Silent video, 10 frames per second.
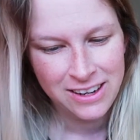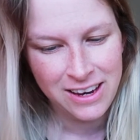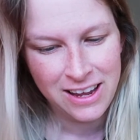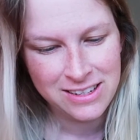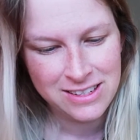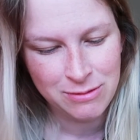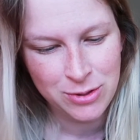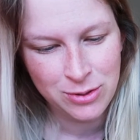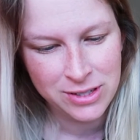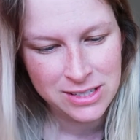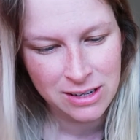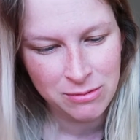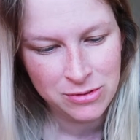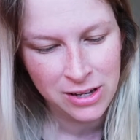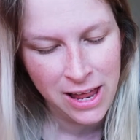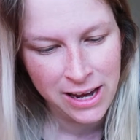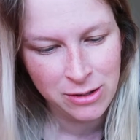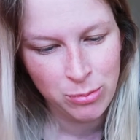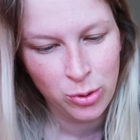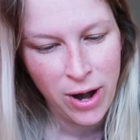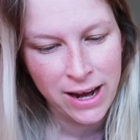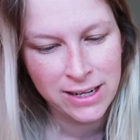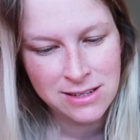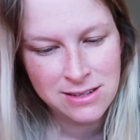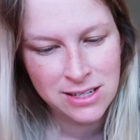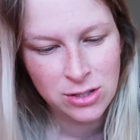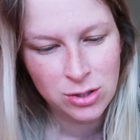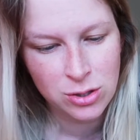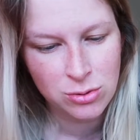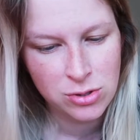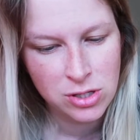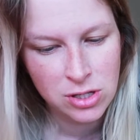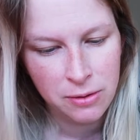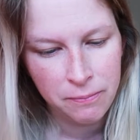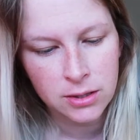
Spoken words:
Yes, I'm doing some late pregnancy to-dos,